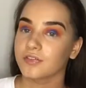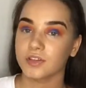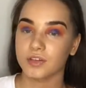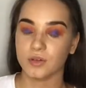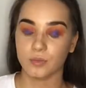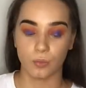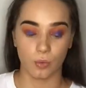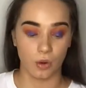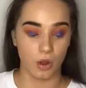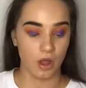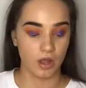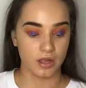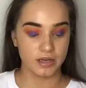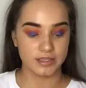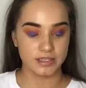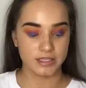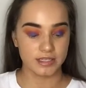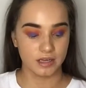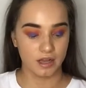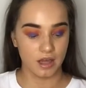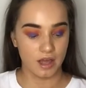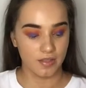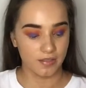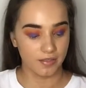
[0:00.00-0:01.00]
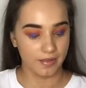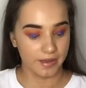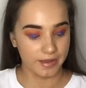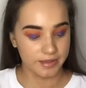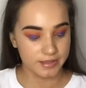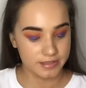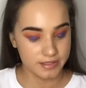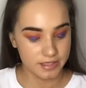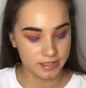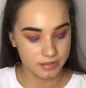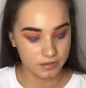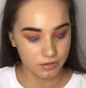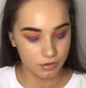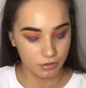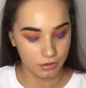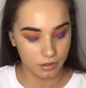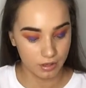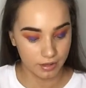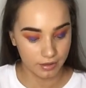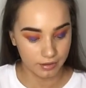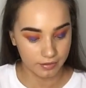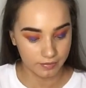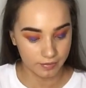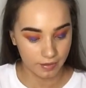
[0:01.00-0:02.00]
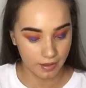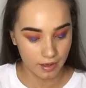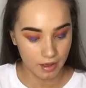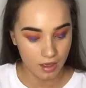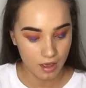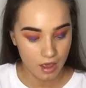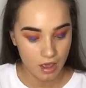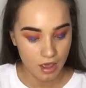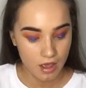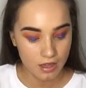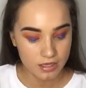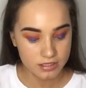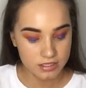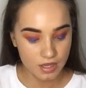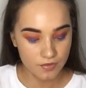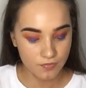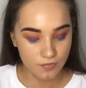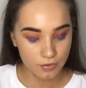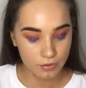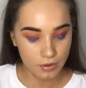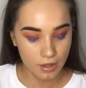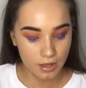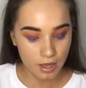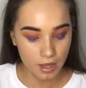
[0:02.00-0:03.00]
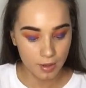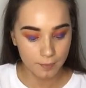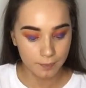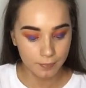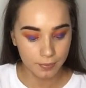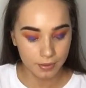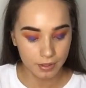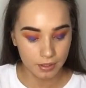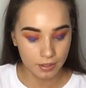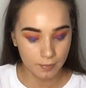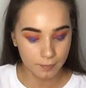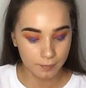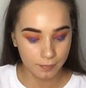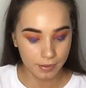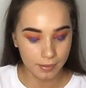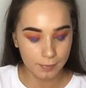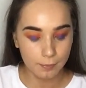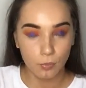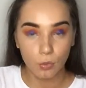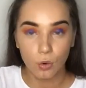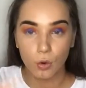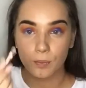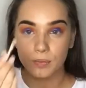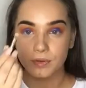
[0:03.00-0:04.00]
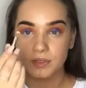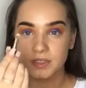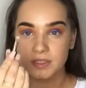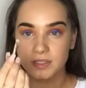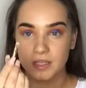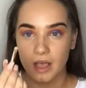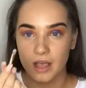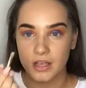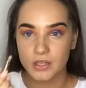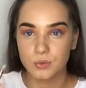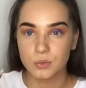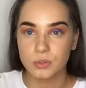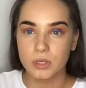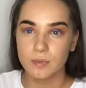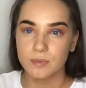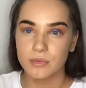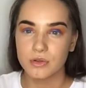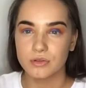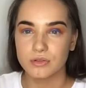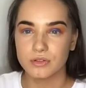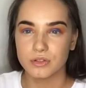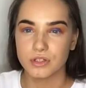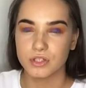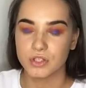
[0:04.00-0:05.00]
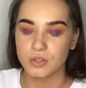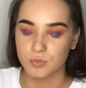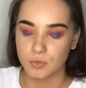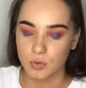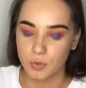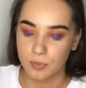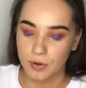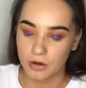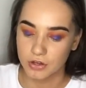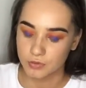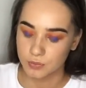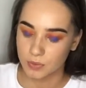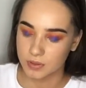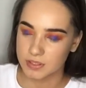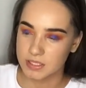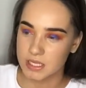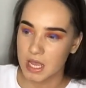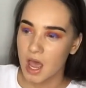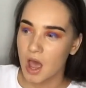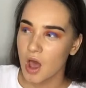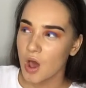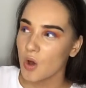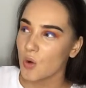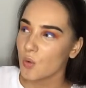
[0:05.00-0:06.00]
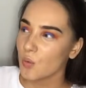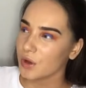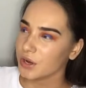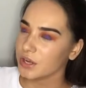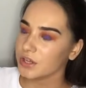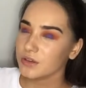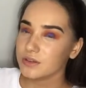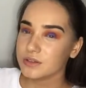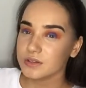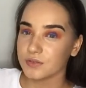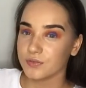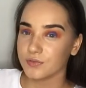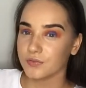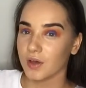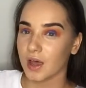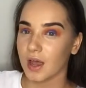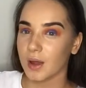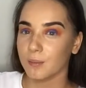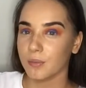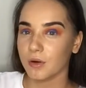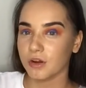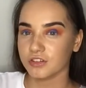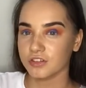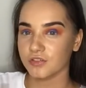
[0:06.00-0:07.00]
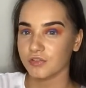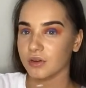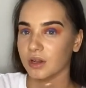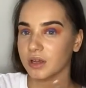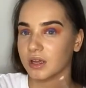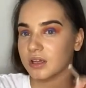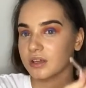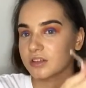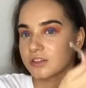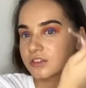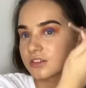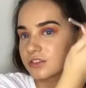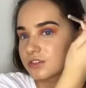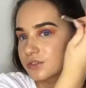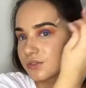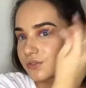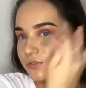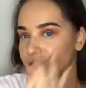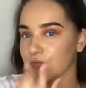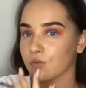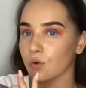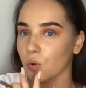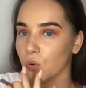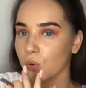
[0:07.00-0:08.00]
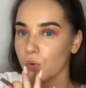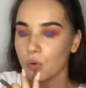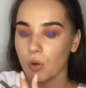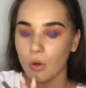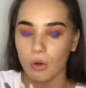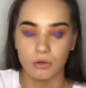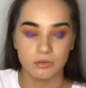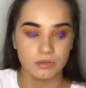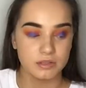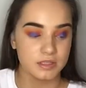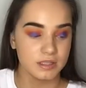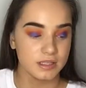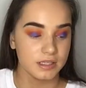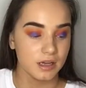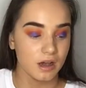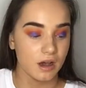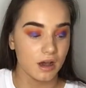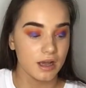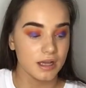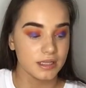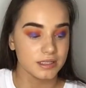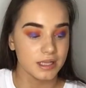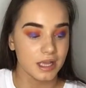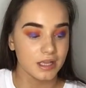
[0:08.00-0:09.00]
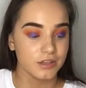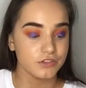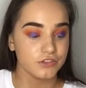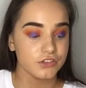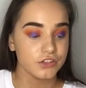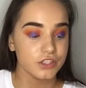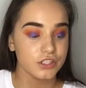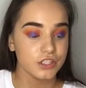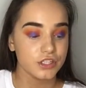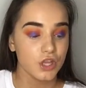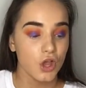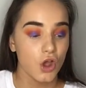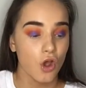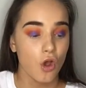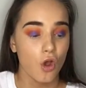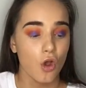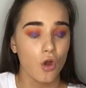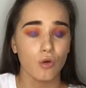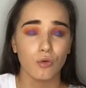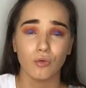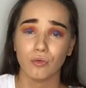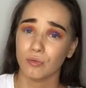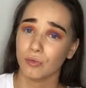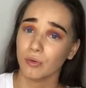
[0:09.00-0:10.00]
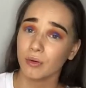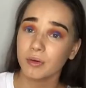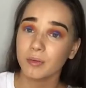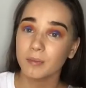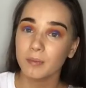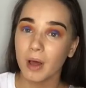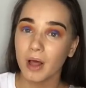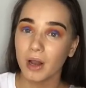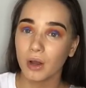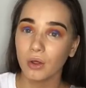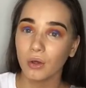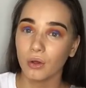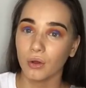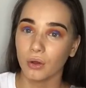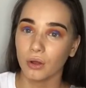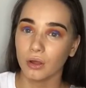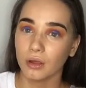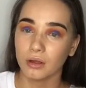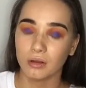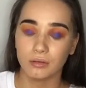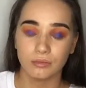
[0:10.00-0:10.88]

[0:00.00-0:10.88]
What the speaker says: didn't like that, did not like that. Because I feel like I can be more precise when I'm using a small brush, whereas when I use the fan brush, I feel like I can just fall onto the eyes and just ruin my look.